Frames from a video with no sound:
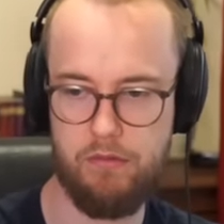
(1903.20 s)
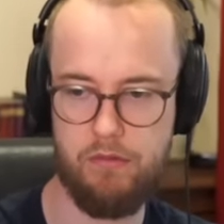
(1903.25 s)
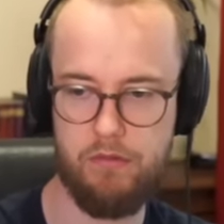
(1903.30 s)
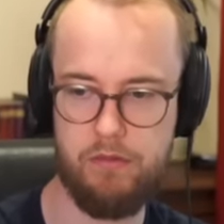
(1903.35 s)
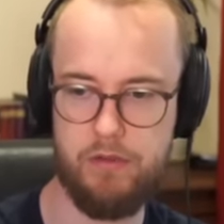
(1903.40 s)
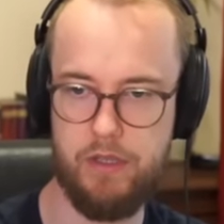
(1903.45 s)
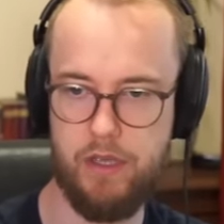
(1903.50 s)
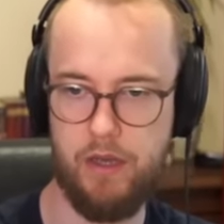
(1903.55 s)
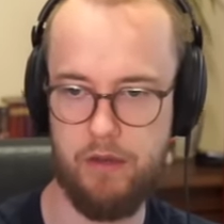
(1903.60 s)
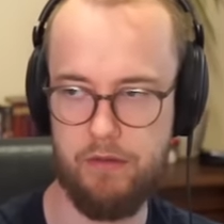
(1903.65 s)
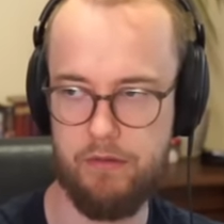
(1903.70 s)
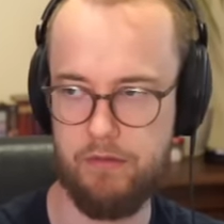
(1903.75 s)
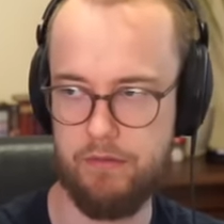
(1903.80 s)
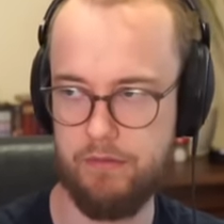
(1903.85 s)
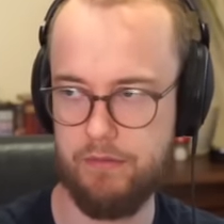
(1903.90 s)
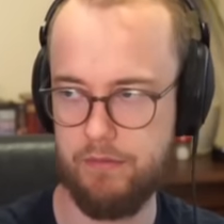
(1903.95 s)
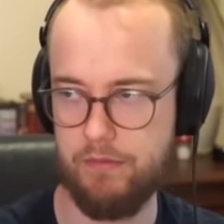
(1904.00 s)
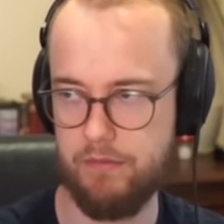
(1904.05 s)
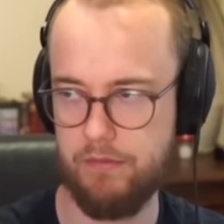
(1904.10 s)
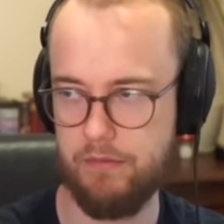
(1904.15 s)
Yeah.
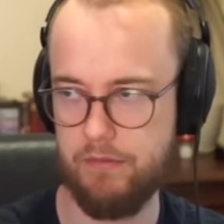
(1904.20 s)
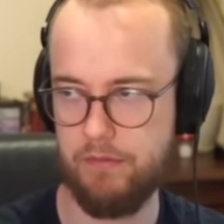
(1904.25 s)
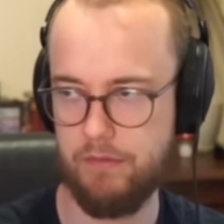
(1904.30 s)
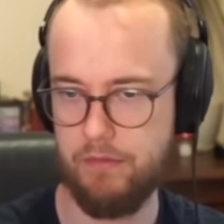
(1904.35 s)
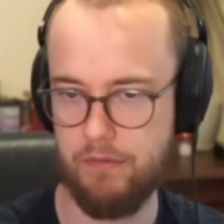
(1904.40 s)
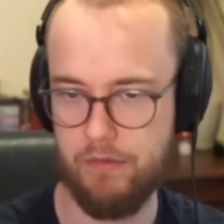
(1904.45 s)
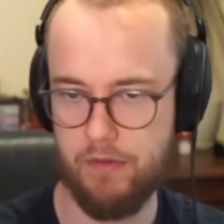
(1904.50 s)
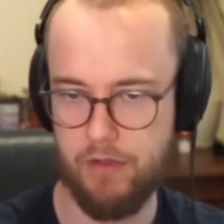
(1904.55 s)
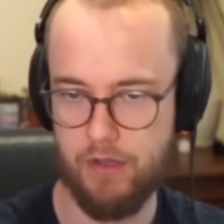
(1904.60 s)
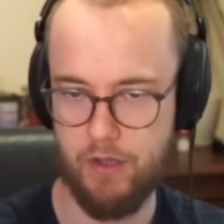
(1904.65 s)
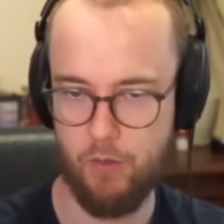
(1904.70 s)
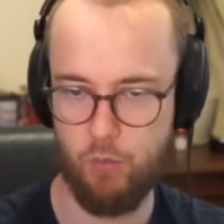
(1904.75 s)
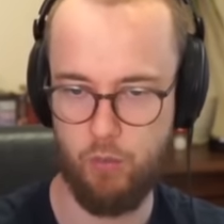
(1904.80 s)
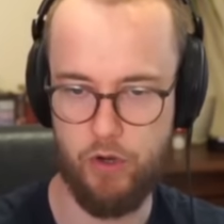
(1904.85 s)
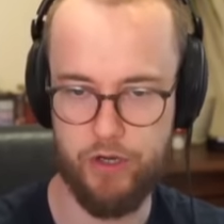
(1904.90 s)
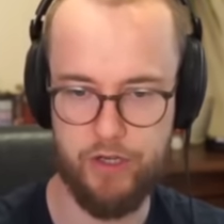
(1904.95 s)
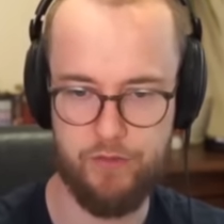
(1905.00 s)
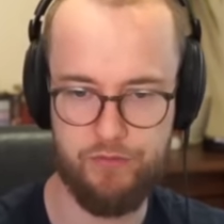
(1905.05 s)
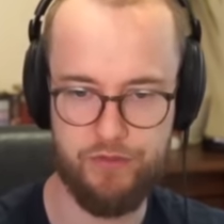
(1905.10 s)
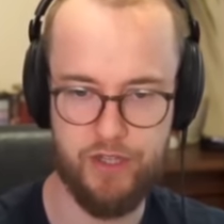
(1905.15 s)

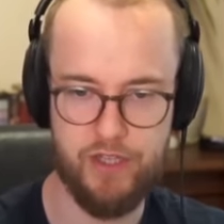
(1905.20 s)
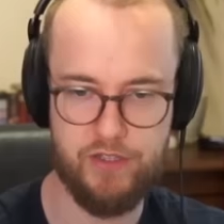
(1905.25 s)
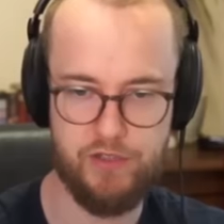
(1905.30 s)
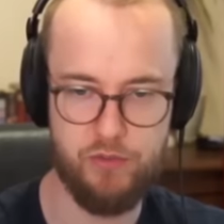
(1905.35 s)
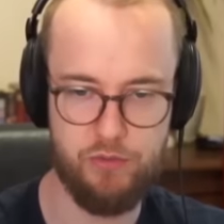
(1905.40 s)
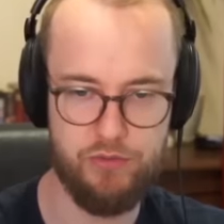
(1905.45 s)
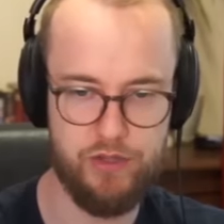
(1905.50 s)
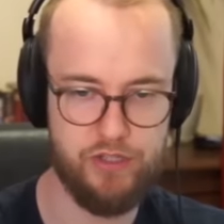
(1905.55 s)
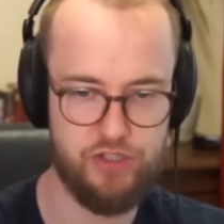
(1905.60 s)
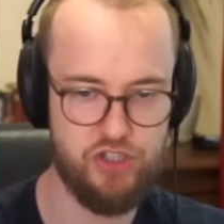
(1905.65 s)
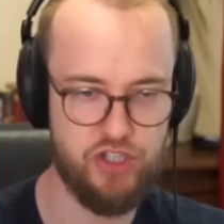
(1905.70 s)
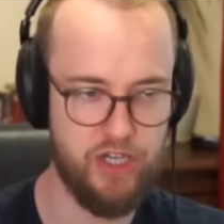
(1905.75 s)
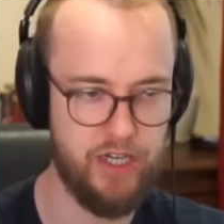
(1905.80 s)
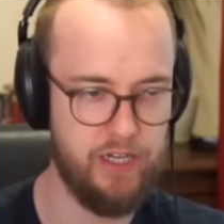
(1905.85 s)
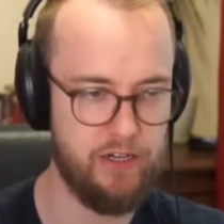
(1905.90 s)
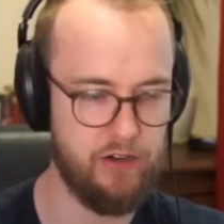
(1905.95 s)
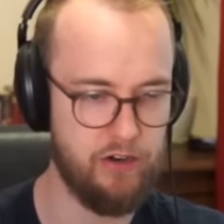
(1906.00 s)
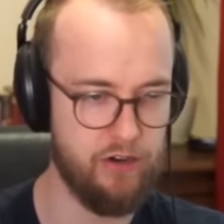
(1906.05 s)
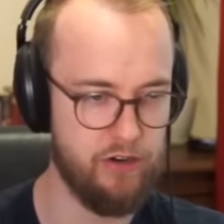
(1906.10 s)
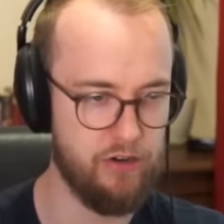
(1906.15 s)
What if they do the
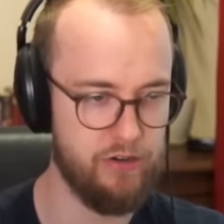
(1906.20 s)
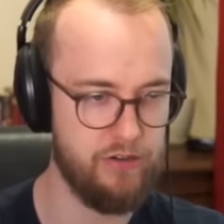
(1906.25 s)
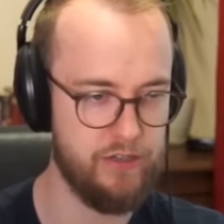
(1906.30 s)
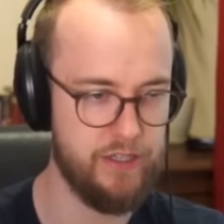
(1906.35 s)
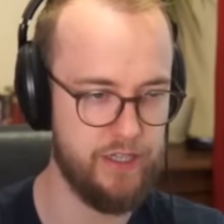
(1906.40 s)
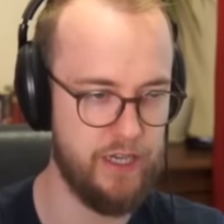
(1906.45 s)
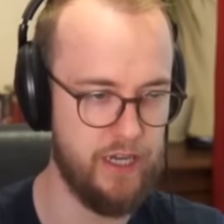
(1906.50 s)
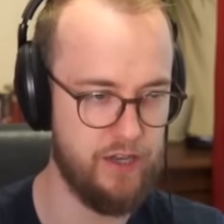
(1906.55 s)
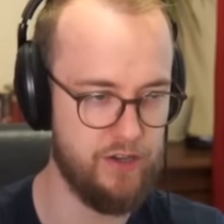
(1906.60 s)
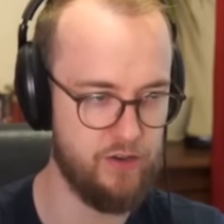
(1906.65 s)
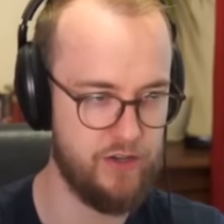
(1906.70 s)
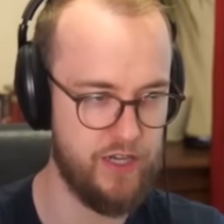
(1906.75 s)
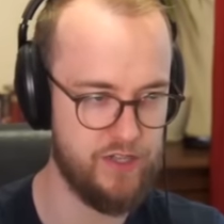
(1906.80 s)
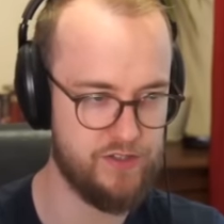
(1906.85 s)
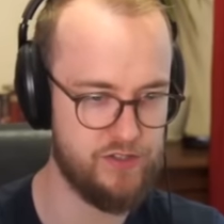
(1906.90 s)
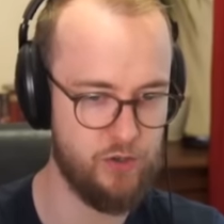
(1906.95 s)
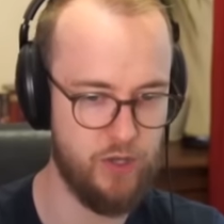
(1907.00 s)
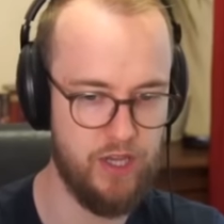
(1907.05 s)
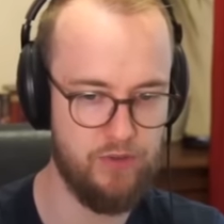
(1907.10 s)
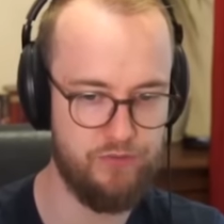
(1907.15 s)
Jailer? Yeah, okay,
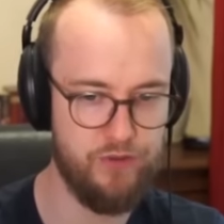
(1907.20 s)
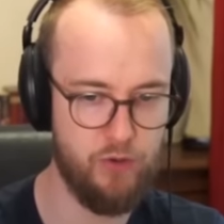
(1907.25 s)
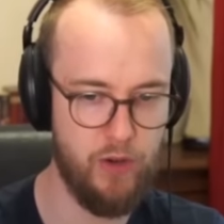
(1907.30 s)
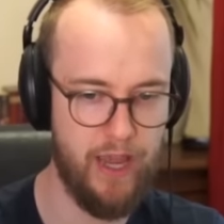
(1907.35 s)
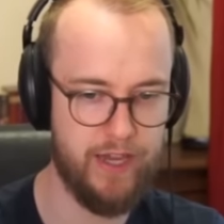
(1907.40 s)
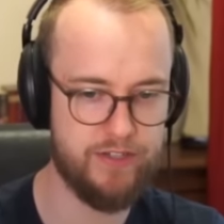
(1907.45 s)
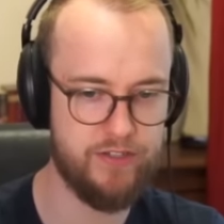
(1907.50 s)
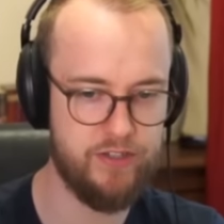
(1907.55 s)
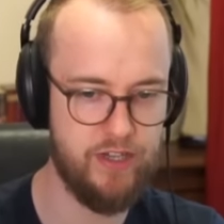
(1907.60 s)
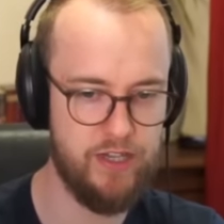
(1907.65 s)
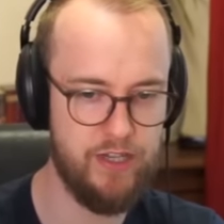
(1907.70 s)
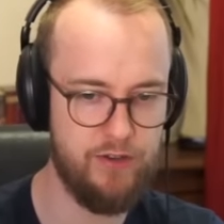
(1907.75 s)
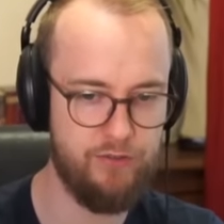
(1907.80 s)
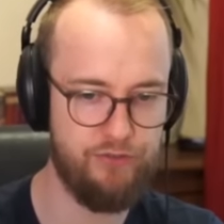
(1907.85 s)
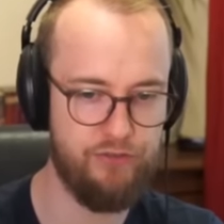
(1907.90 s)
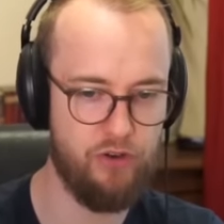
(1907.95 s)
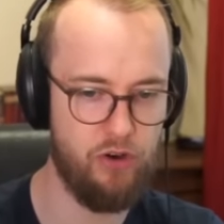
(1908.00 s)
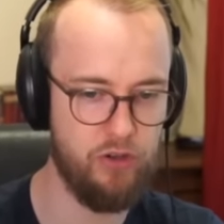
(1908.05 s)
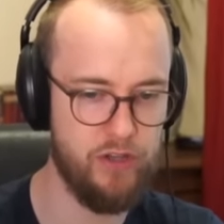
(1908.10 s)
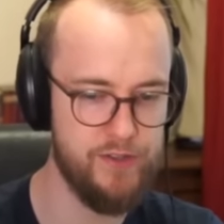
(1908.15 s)
so if you accidentally
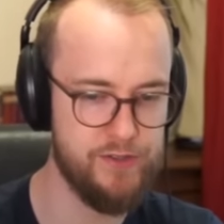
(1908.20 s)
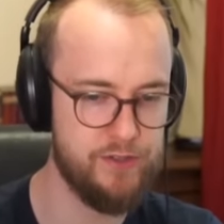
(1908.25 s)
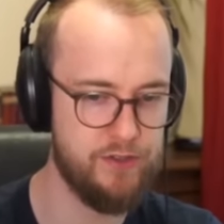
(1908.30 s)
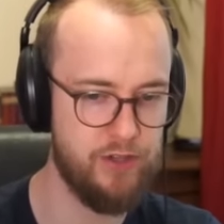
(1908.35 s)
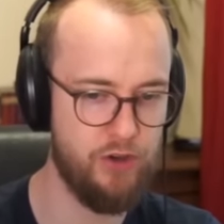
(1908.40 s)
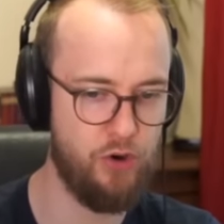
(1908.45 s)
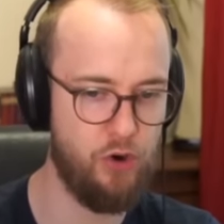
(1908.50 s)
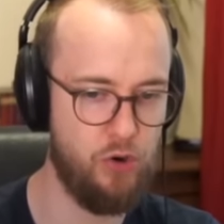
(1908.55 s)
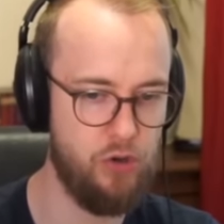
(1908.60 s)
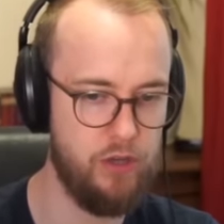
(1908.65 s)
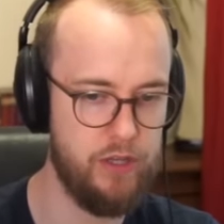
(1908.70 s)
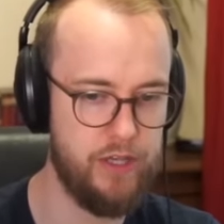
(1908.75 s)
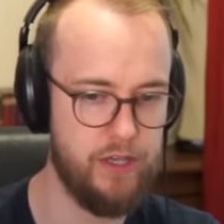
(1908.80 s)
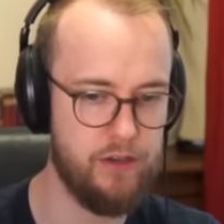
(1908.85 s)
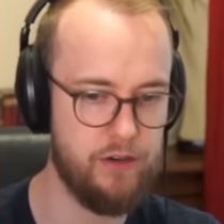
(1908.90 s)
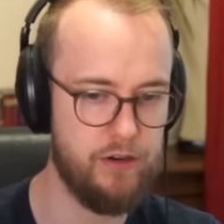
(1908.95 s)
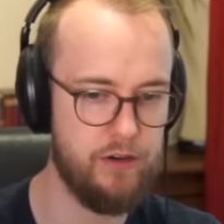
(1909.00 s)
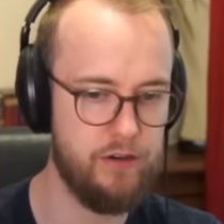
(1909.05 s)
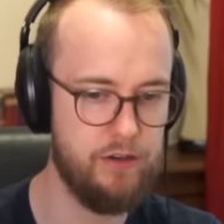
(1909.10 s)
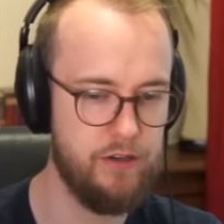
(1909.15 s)
fall into the hole
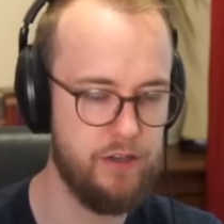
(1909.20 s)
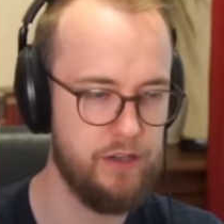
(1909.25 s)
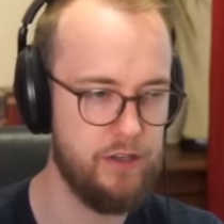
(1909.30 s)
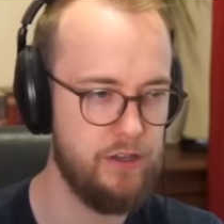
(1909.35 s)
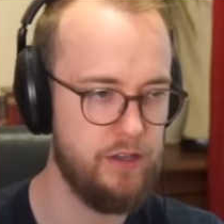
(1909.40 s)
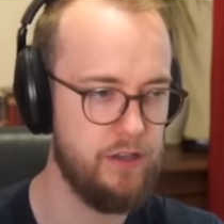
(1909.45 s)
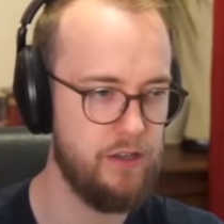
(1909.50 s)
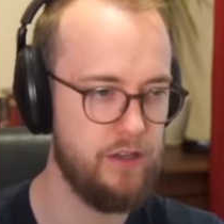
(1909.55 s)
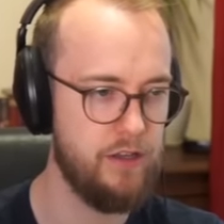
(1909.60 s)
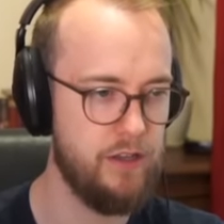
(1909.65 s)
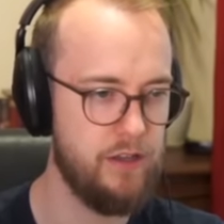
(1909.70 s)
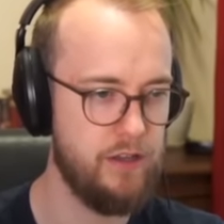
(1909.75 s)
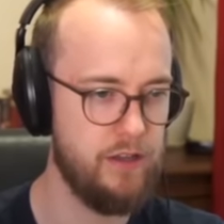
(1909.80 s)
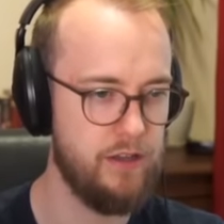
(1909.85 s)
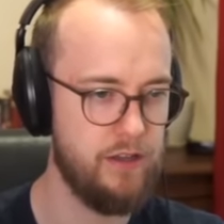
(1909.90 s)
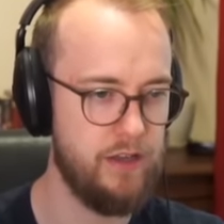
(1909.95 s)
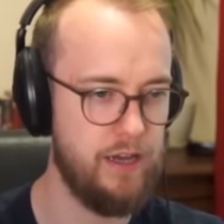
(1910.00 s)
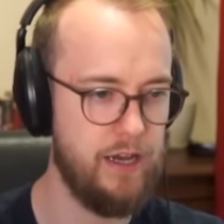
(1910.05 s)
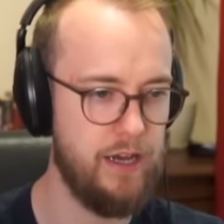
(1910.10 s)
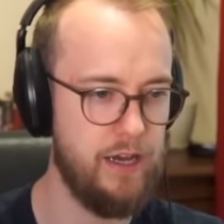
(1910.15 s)
here...
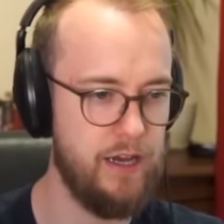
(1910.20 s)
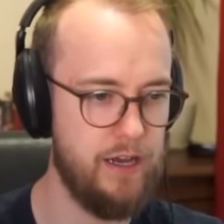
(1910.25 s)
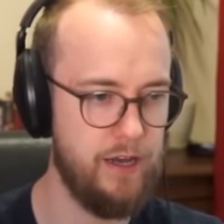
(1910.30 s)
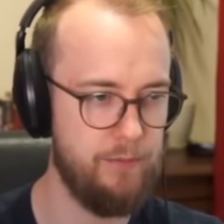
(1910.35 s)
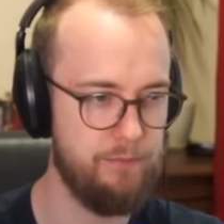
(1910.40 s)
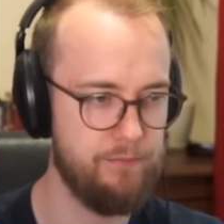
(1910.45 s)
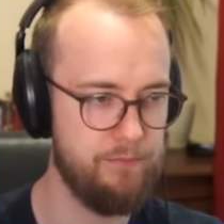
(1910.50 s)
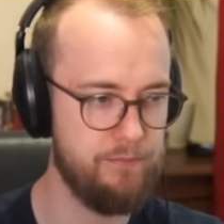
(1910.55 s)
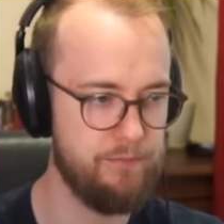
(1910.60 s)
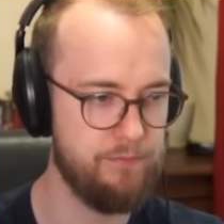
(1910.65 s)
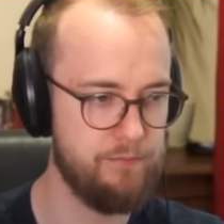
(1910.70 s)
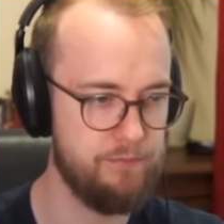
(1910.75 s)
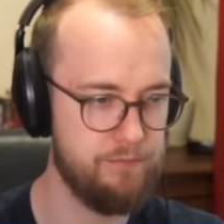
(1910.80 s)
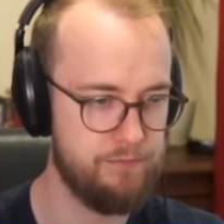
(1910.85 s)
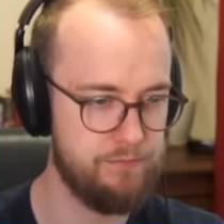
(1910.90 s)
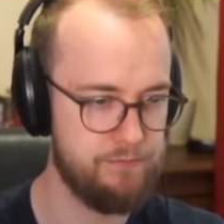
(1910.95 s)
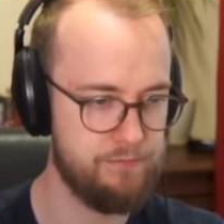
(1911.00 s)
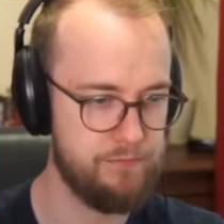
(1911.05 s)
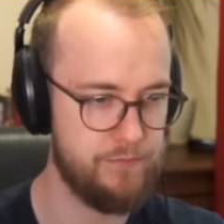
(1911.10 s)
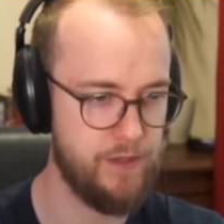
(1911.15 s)
this
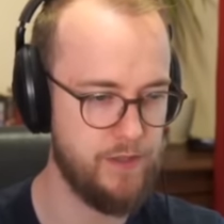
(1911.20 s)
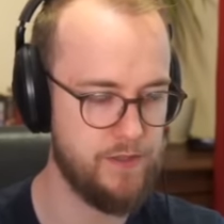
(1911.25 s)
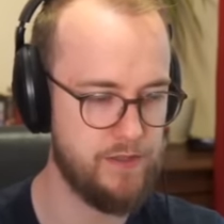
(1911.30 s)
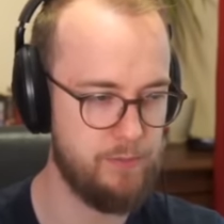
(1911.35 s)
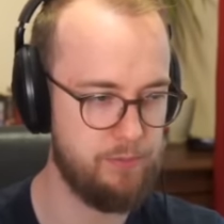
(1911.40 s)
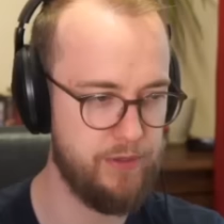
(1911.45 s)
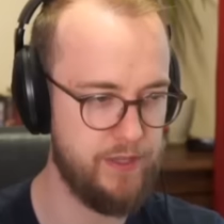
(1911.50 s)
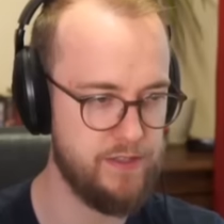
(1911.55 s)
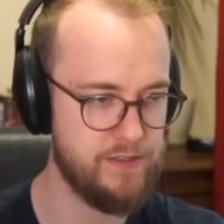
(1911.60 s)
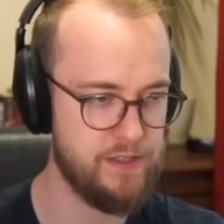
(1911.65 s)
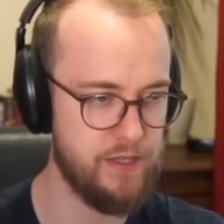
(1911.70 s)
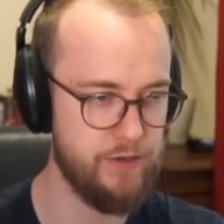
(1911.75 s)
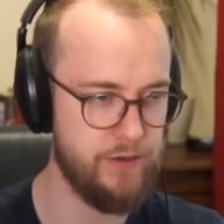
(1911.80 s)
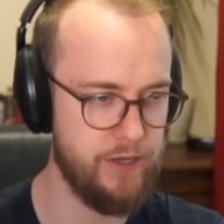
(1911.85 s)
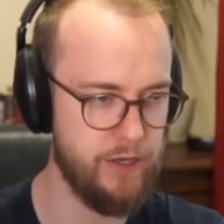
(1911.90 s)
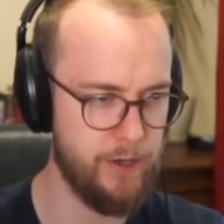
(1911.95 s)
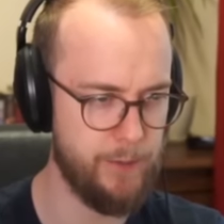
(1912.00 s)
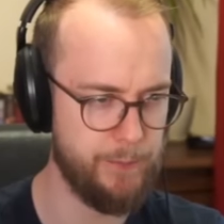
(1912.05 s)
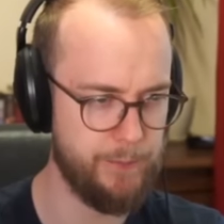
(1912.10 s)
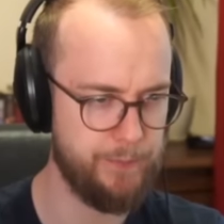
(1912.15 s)
is the place down
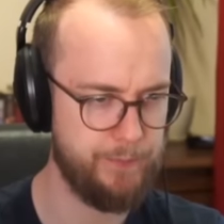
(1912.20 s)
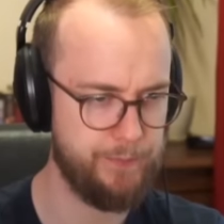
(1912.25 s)
here.